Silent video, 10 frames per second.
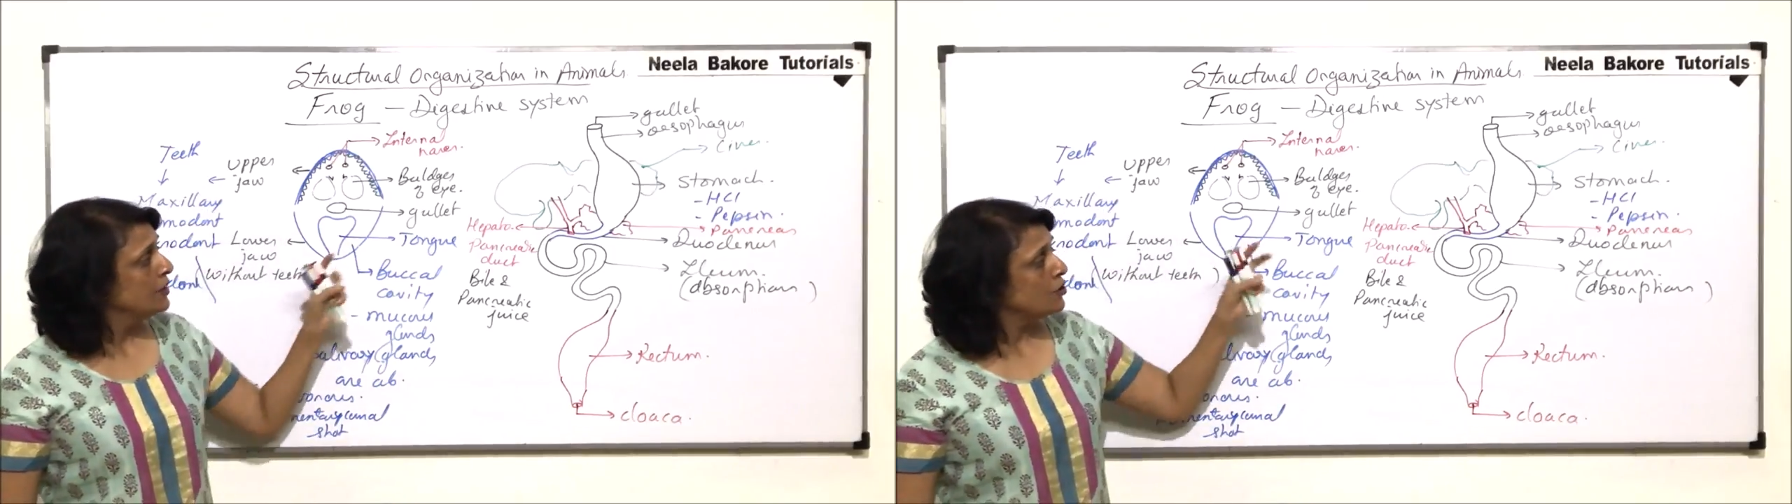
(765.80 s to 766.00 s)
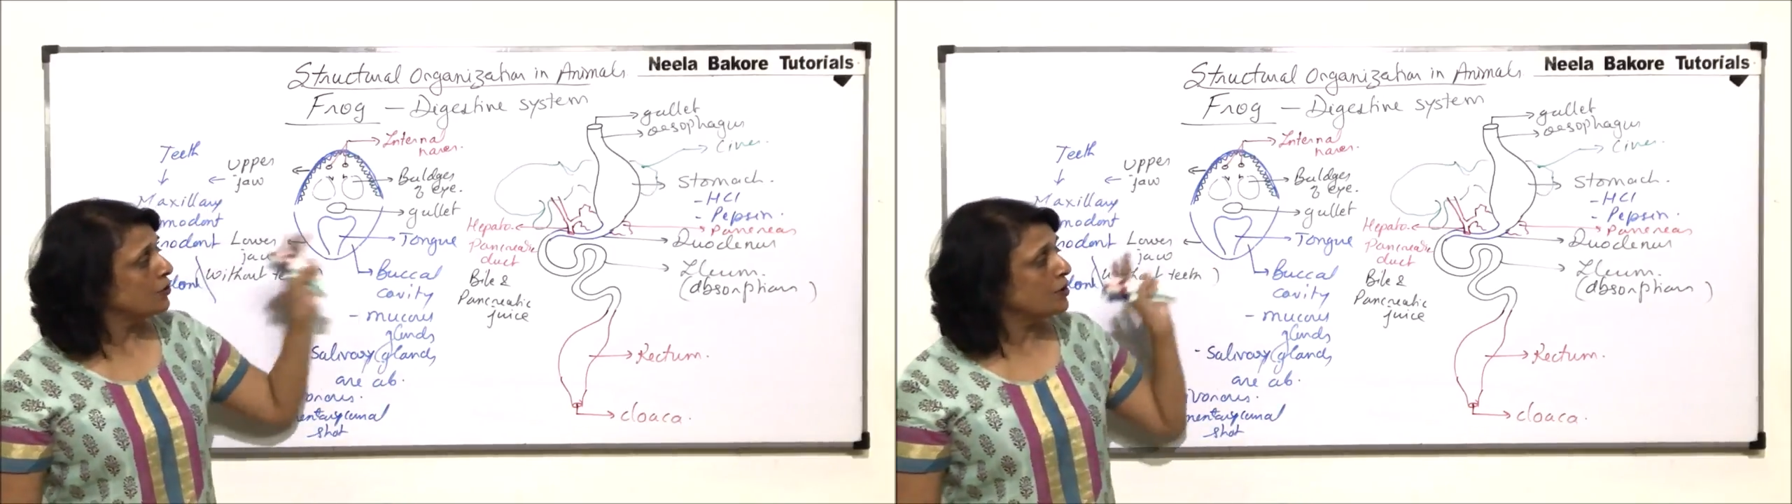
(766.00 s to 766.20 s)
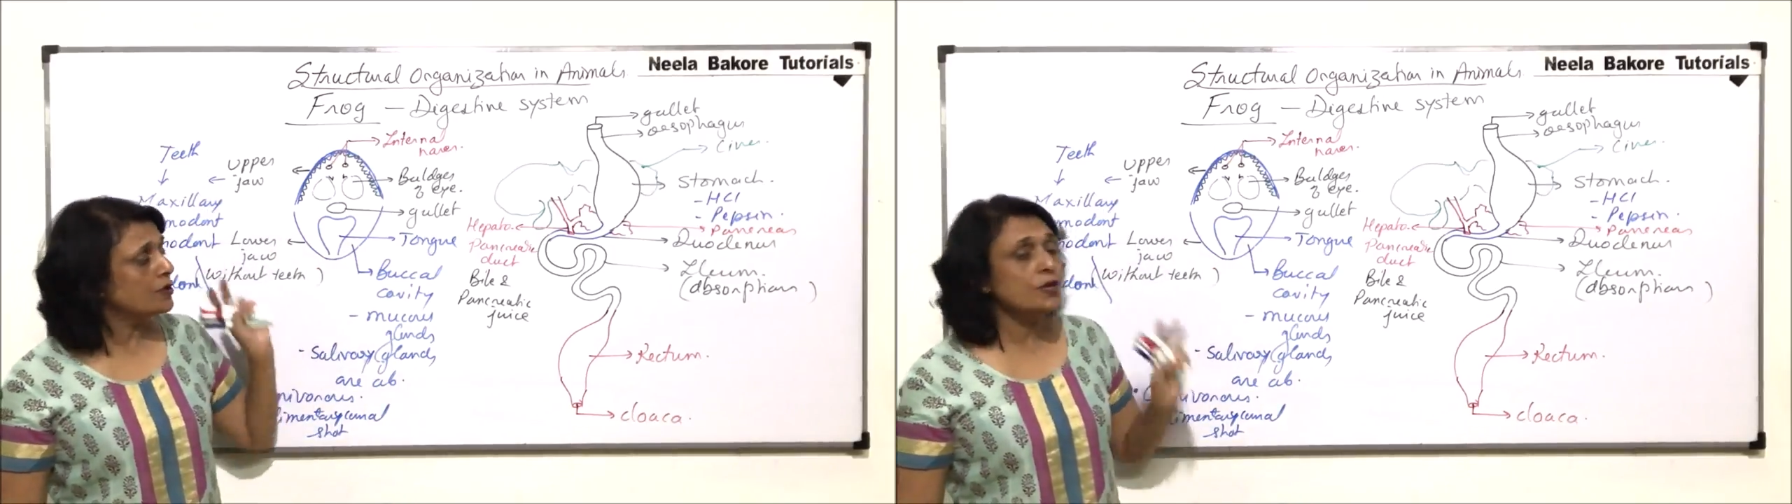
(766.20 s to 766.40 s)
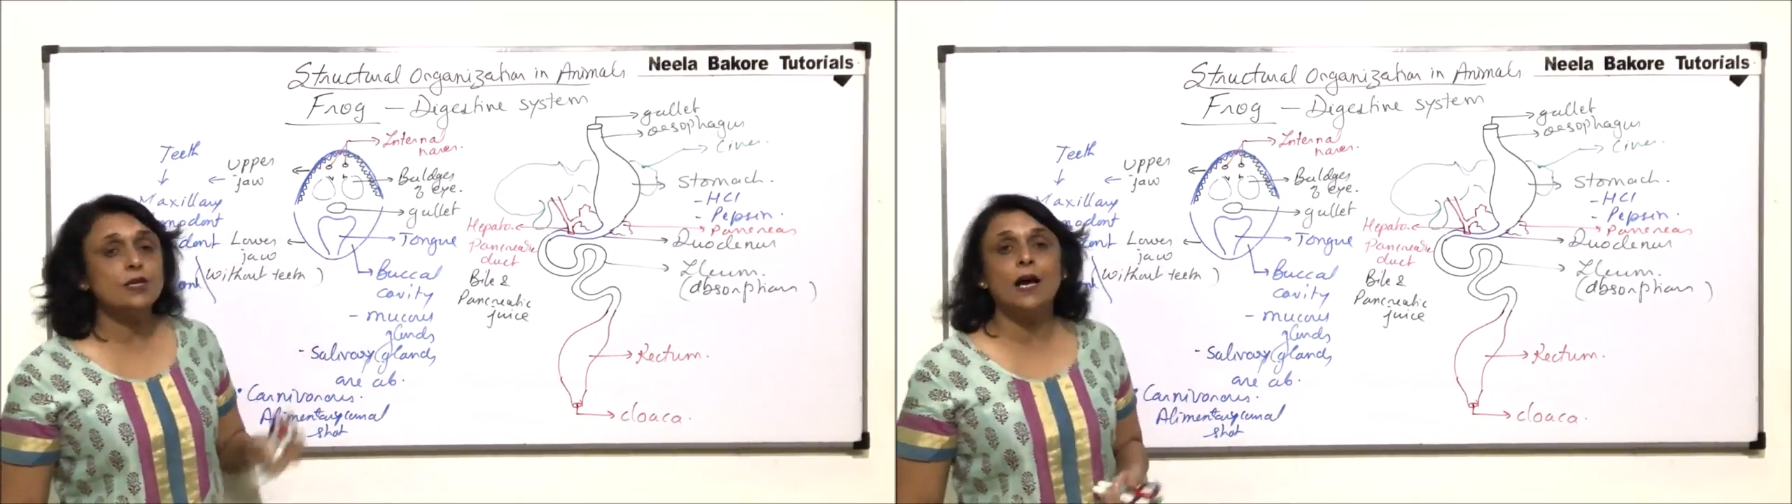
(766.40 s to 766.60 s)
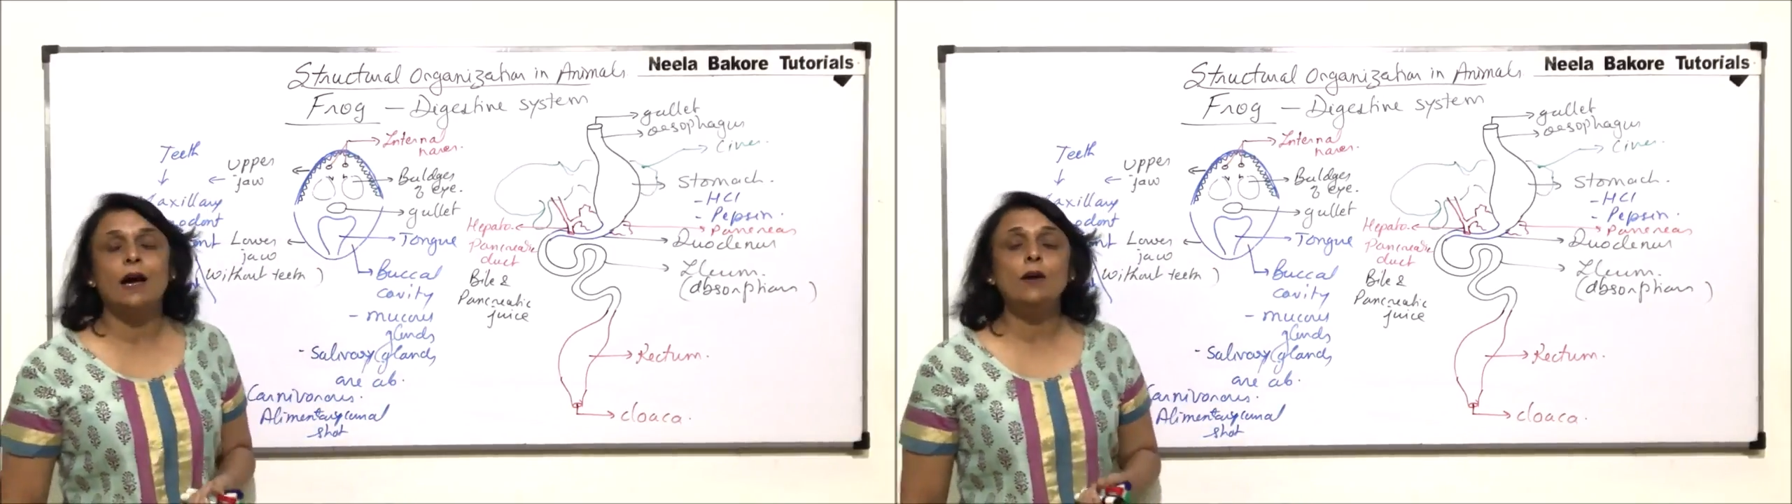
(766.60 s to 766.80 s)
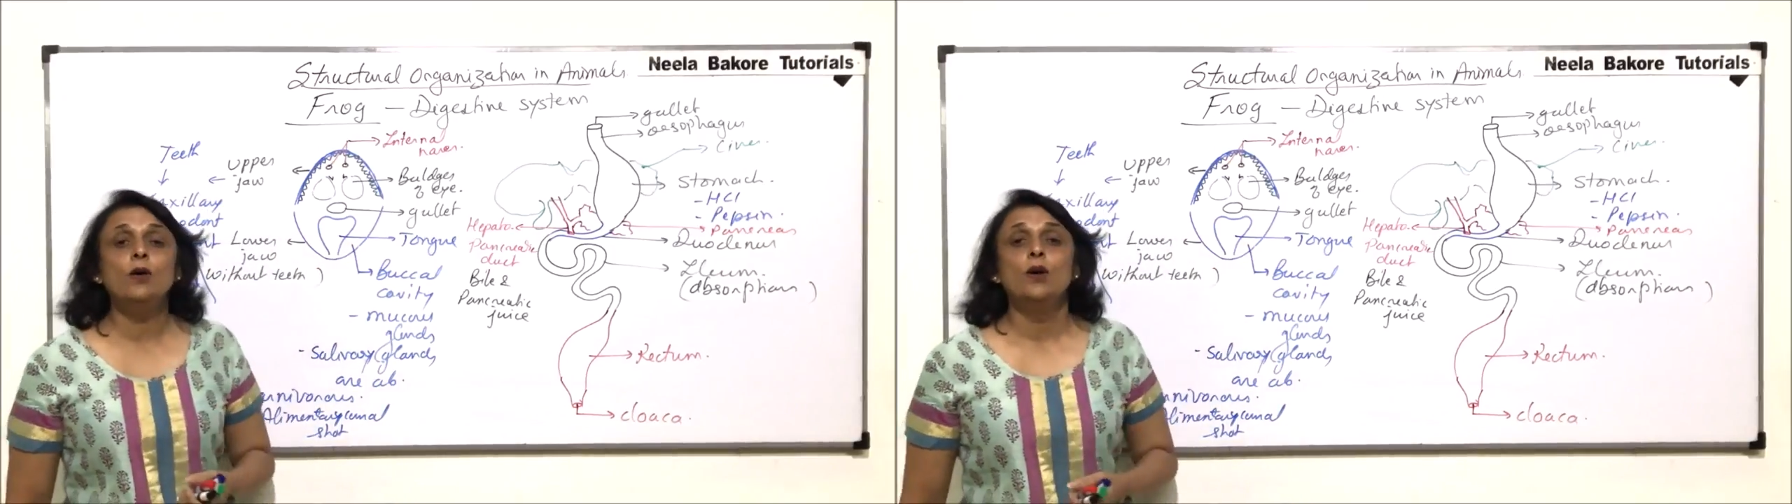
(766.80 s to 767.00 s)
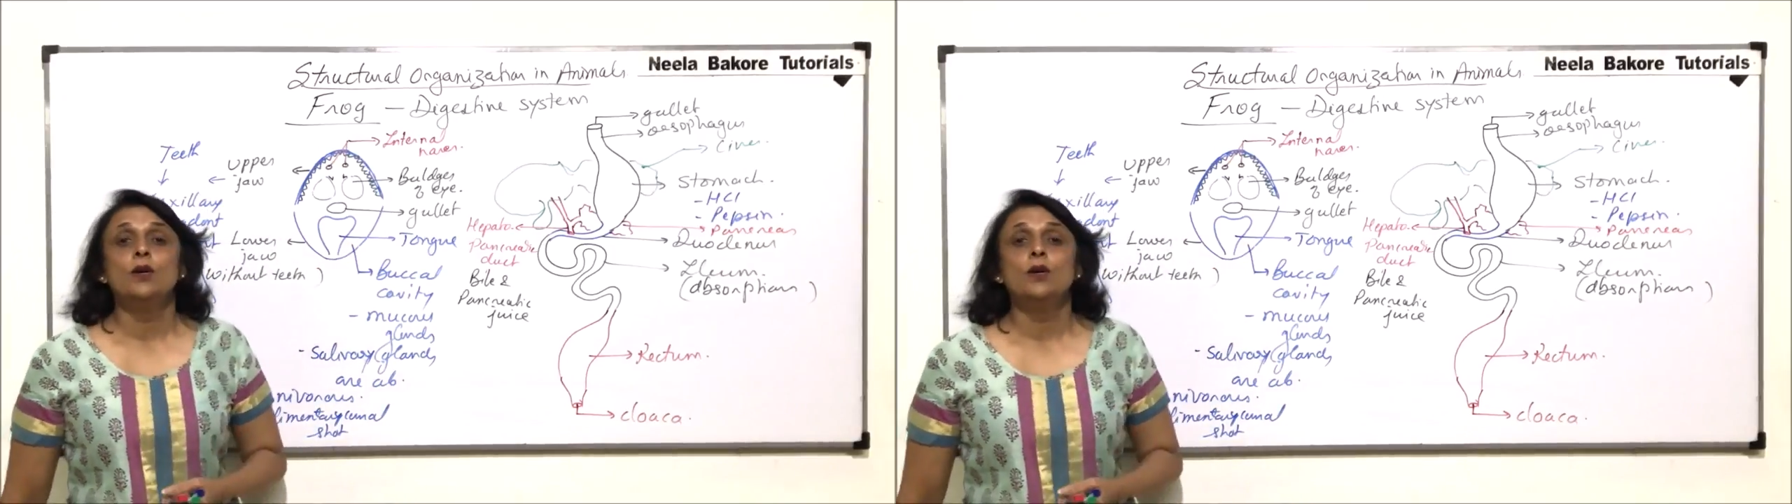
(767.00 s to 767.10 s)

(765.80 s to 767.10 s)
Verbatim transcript: So this is how